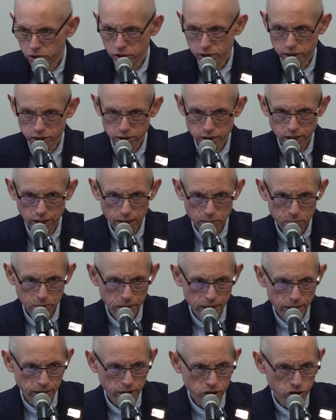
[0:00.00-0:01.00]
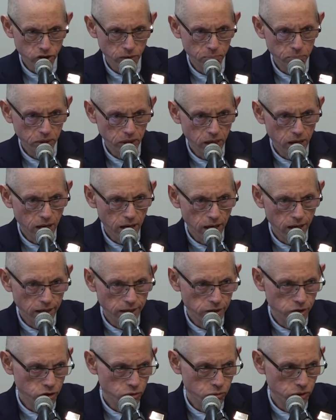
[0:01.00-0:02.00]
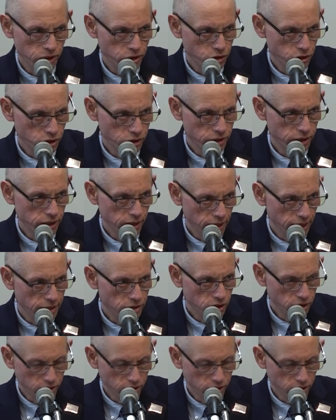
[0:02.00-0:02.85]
and diabetic supplies, which, you know, as a